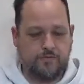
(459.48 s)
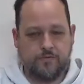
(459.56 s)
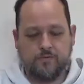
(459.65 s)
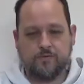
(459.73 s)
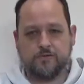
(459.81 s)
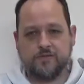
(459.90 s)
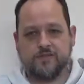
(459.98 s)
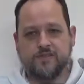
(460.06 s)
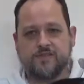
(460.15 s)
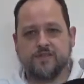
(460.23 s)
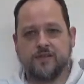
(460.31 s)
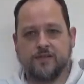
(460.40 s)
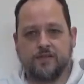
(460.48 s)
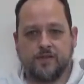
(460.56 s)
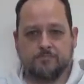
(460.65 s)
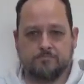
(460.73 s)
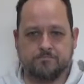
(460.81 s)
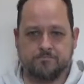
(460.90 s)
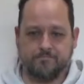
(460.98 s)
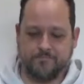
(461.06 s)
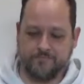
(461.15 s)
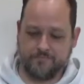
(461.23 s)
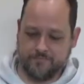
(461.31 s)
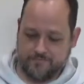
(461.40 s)
I'll just discard that.
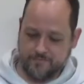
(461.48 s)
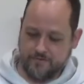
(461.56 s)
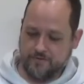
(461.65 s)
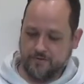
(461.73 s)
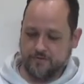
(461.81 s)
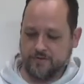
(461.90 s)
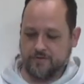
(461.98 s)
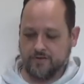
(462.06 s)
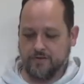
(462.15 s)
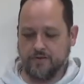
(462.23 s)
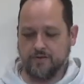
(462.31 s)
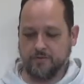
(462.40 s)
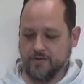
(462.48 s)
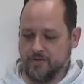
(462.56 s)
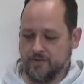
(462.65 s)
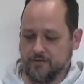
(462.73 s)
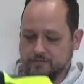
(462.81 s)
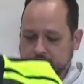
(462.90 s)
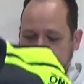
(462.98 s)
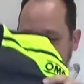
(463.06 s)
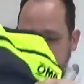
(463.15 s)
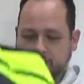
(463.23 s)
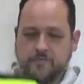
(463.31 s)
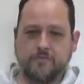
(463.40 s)
And here we have
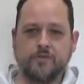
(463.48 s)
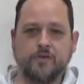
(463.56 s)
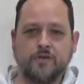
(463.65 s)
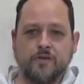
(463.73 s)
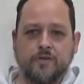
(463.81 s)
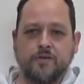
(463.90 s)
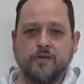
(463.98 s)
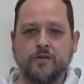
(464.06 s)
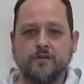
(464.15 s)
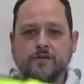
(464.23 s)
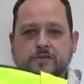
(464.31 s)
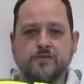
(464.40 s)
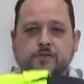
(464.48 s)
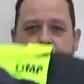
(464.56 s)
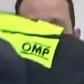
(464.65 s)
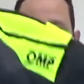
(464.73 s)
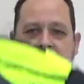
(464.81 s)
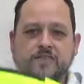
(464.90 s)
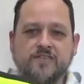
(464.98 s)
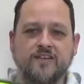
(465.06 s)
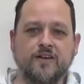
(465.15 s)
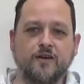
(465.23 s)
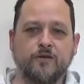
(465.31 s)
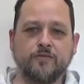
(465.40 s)
the suit
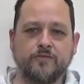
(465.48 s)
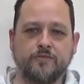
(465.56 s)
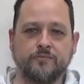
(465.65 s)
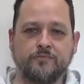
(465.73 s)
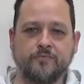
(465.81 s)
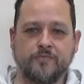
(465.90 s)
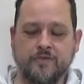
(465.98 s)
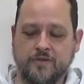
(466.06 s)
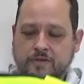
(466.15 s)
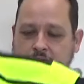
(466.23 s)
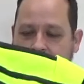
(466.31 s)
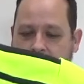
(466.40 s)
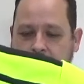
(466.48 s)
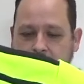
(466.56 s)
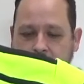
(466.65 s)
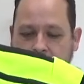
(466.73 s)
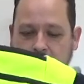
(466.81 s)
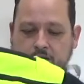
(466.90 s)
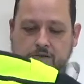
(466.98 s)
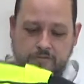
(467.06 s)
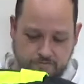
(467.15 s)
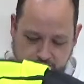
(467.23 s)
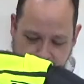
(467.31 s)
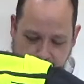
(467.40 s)
itself.
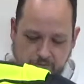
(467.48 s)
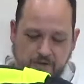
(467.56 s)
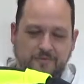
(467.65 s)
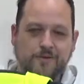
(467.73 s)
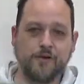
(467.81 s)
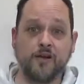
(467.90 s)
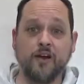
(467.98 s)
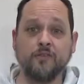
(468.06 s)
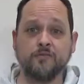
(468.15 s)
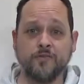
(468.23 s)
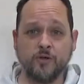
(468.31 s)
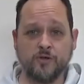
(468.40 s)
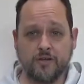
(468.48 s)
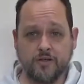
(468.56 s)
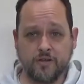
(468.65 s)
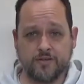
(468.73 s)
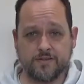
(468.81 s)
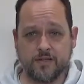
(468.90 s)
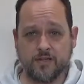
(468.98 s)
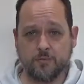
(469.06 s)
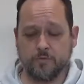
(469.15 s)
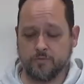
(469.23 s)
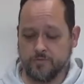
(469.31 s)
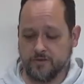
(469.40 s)
So I'm not going to unfold it on the
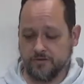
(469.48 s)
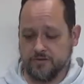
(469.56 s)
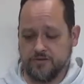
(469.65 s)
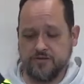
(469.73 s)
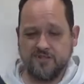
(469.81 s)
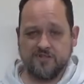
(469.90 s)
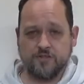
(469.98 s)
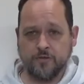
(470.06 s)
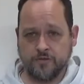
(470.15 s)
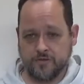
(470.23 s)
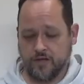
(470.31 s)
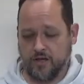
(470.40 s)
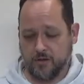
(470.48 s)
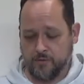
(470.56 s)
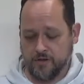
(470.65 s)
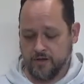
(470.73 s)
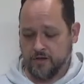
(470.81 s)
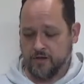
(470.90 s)
table because you just not see it anyway.